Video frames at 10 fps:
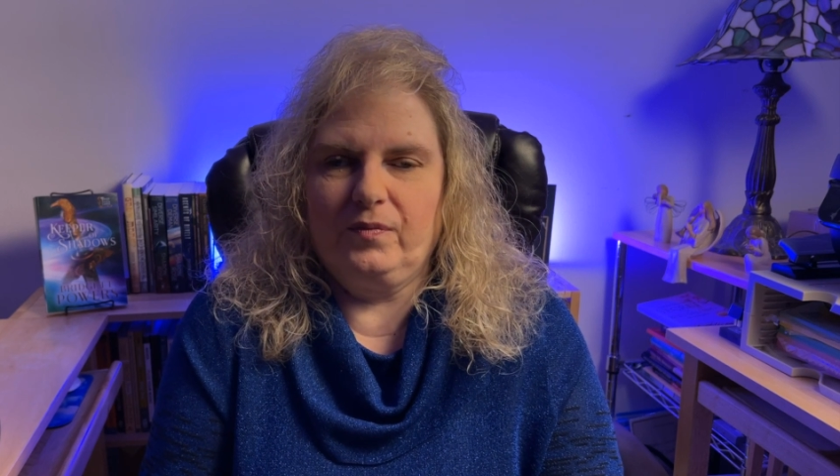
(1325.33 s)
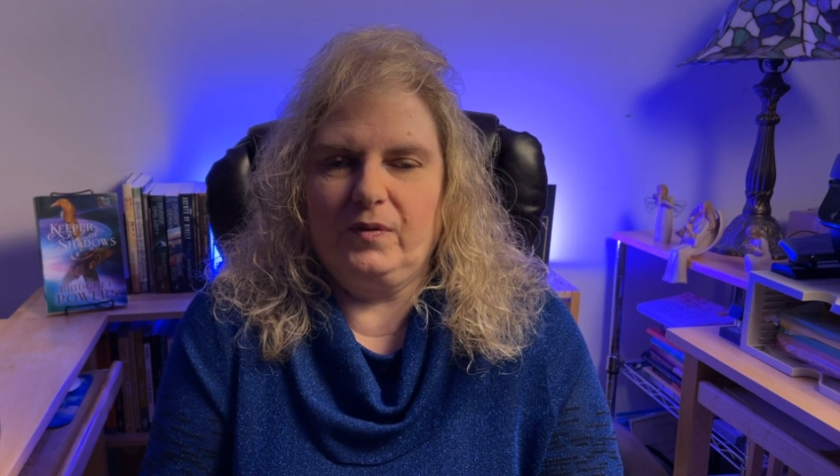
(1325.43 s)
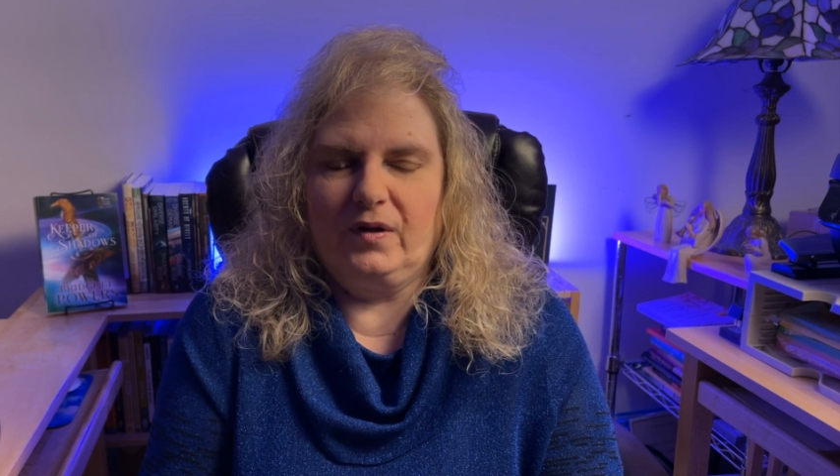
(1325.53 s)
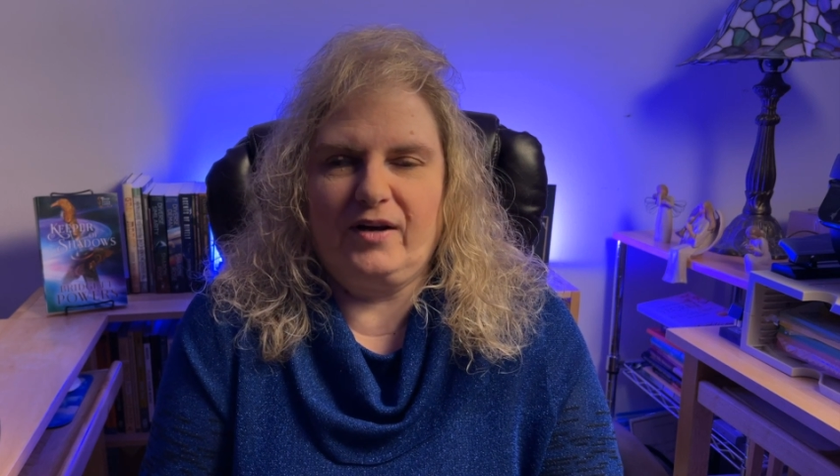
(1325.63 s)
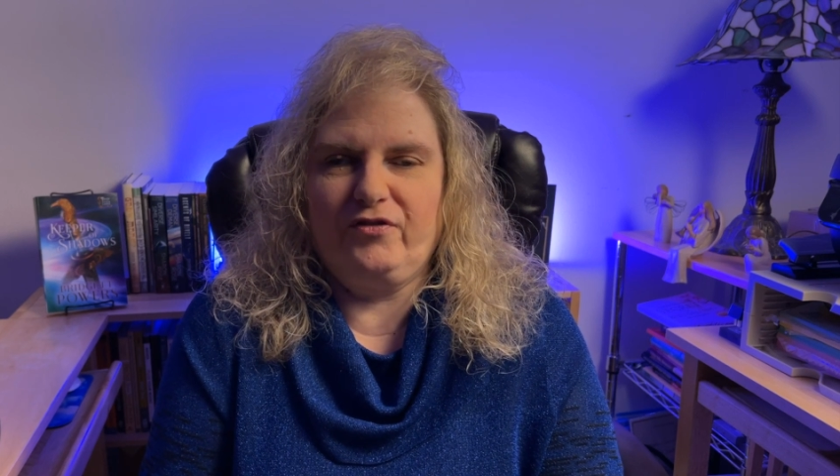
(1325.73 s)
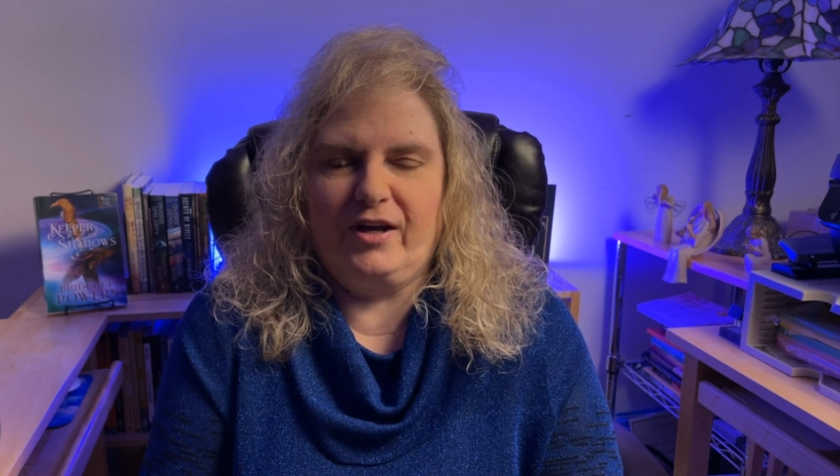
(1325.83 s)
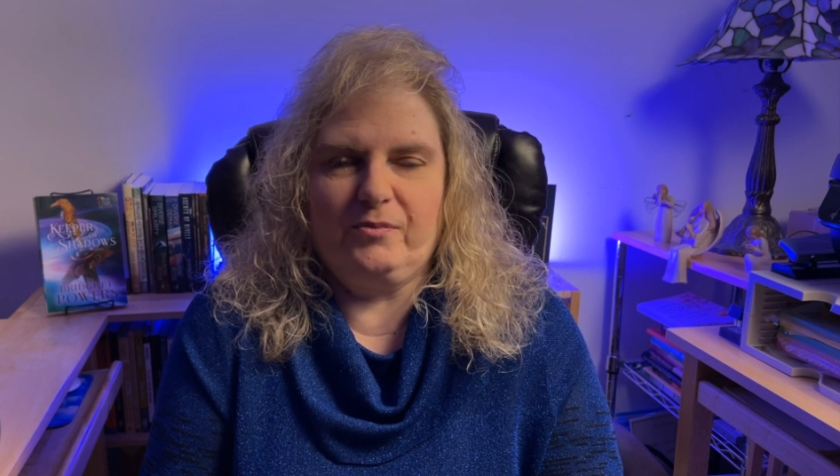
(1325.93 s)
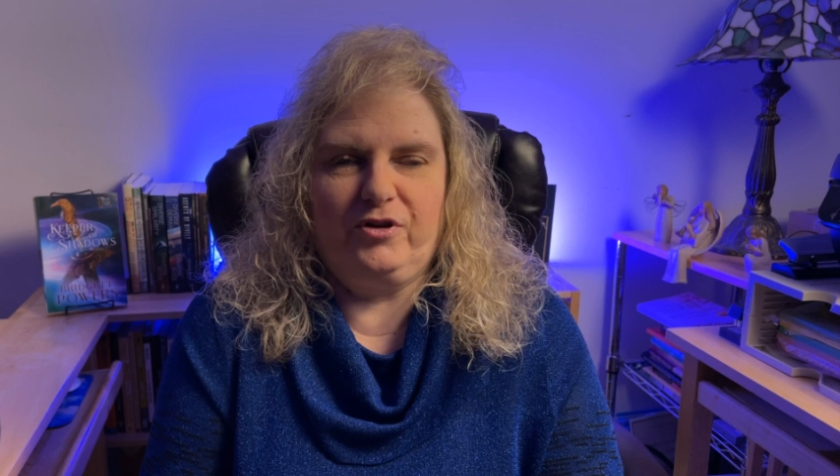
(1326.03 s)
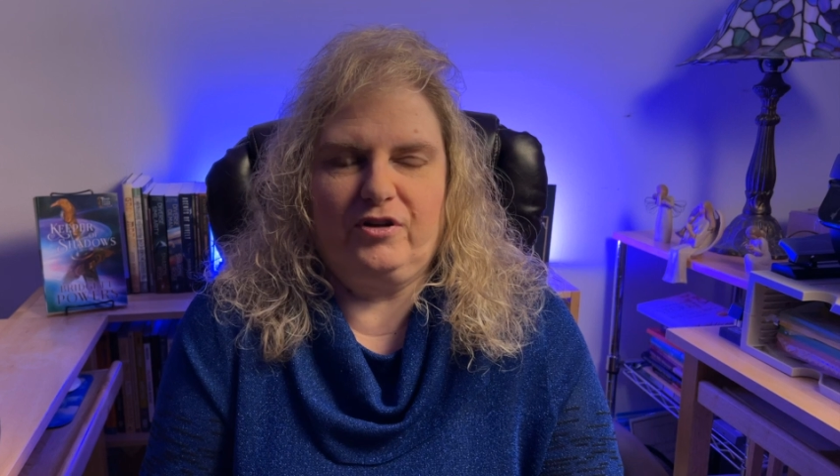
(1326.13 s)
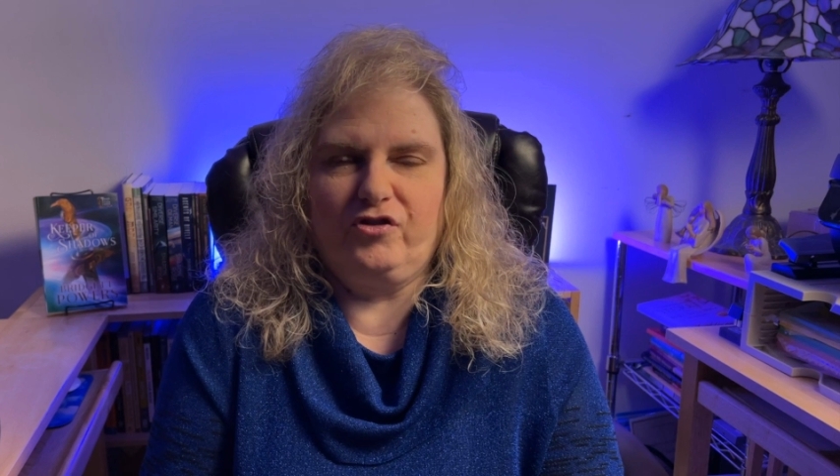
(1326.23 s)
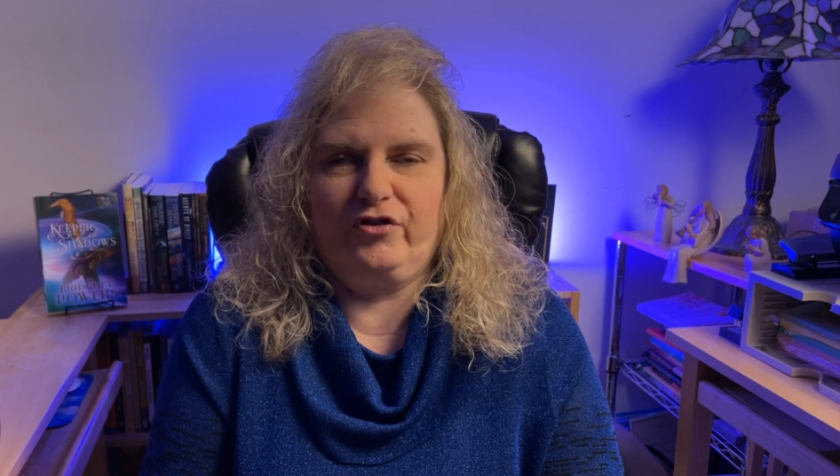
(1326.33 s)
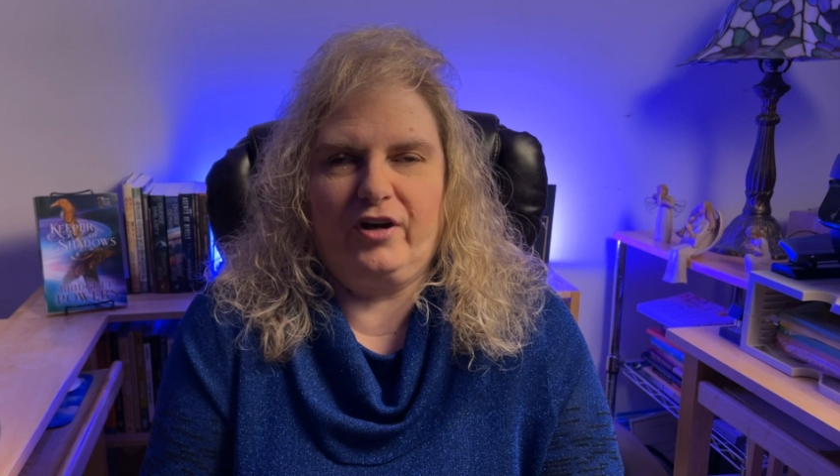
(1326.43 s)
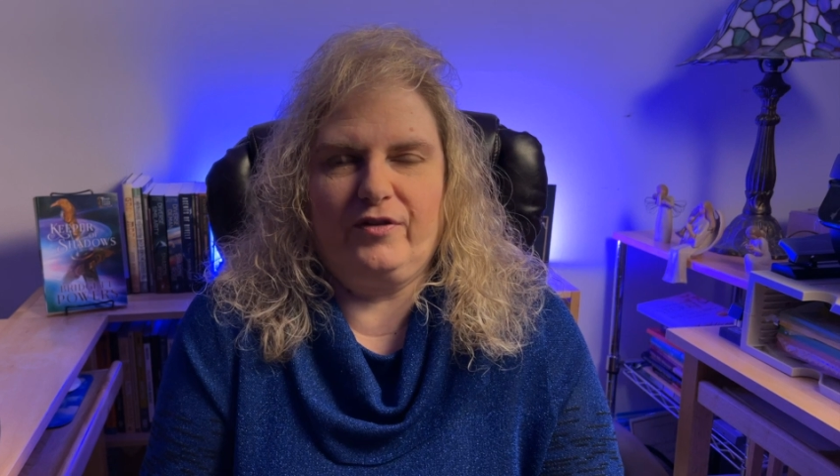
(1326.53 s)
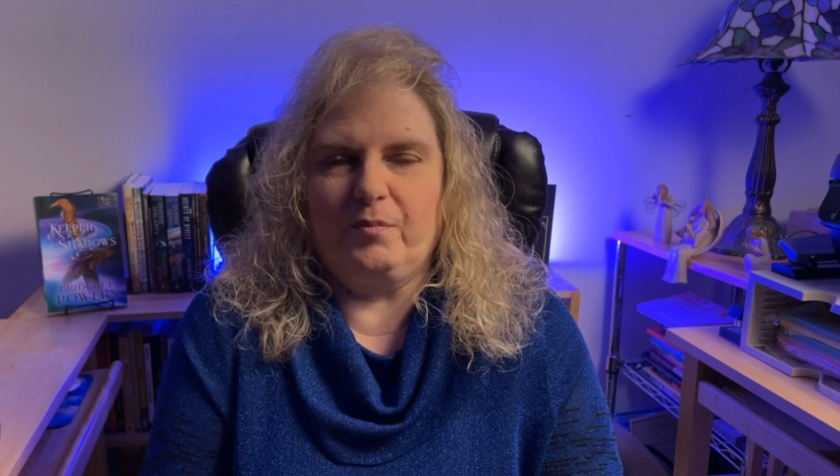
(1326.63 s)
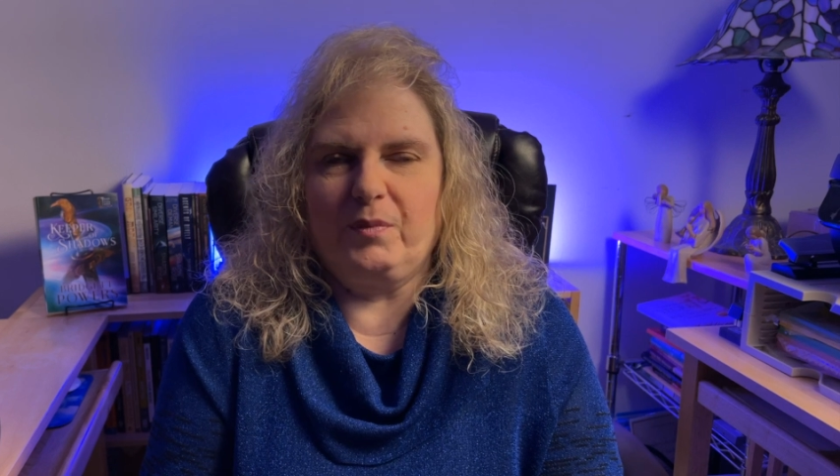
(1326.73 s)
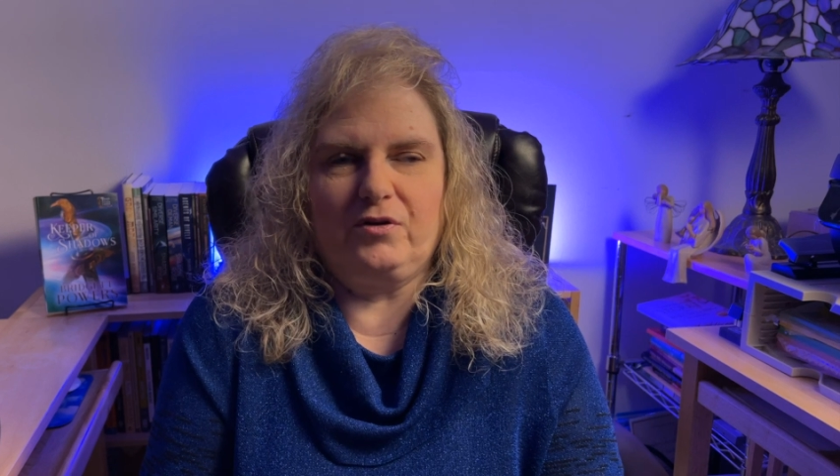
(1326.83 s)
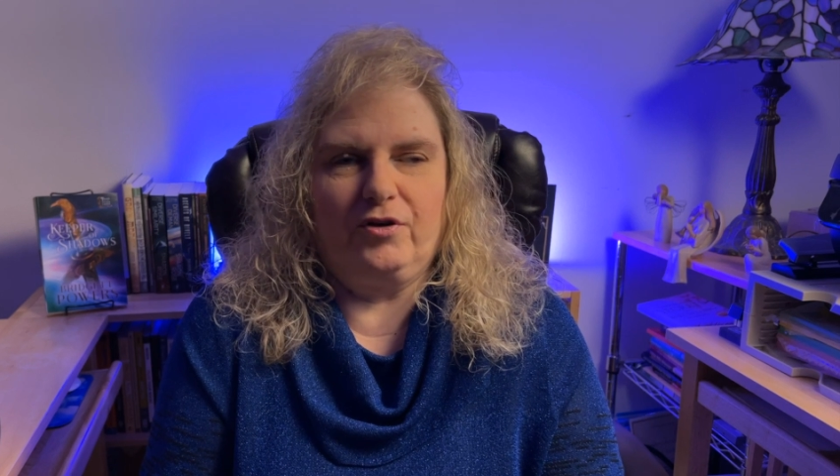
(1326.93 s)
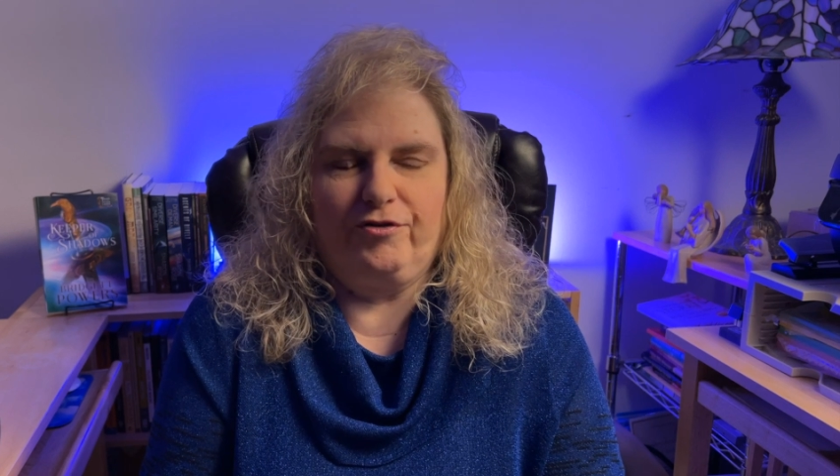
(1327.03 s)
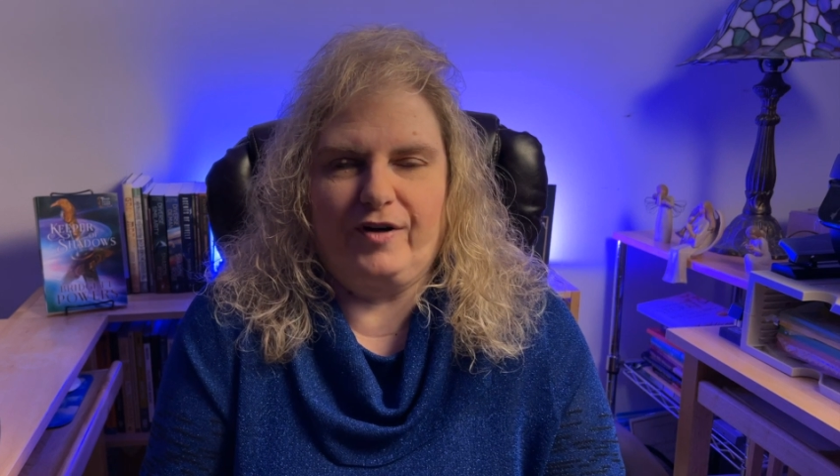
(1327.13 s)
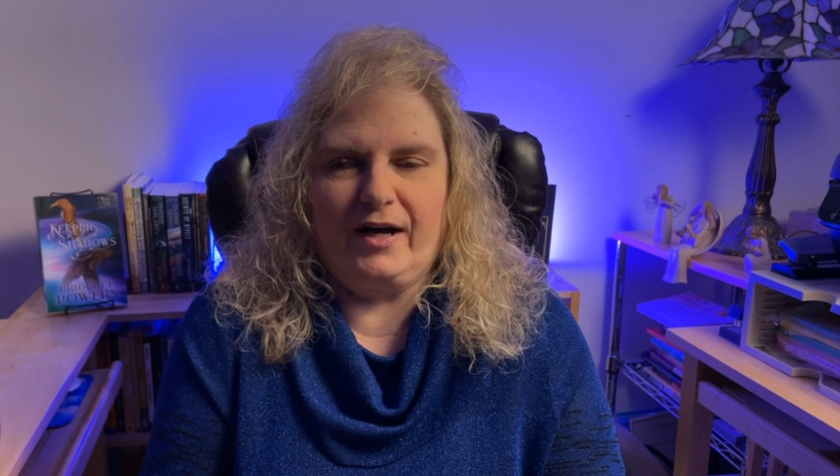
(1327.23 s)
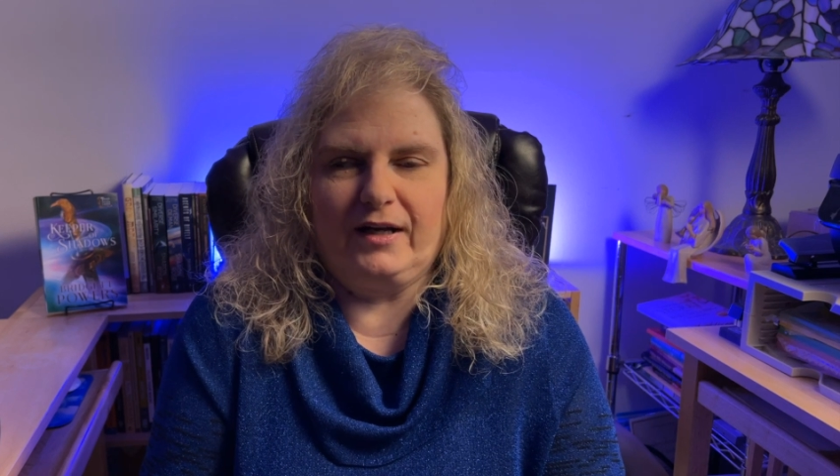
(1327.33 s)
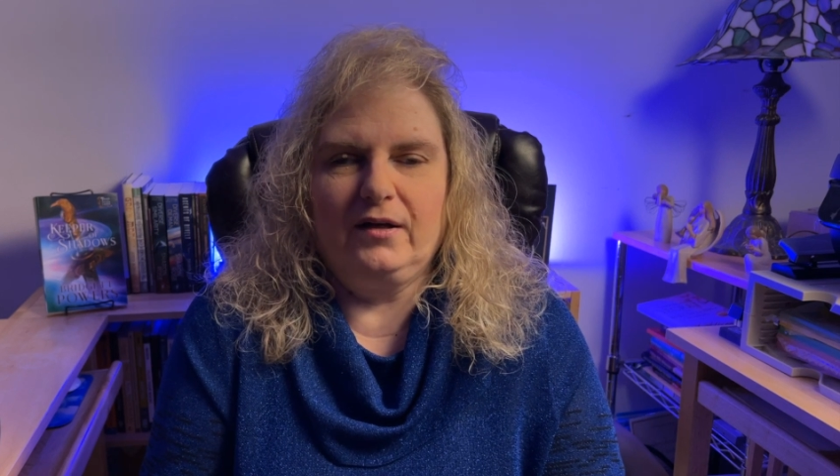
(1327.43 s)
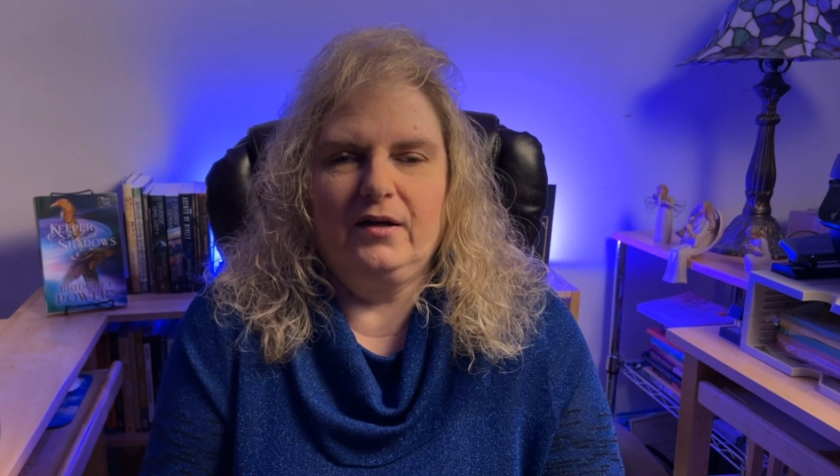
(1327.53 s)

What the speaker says: A lot of times you can just cut them and you're fine.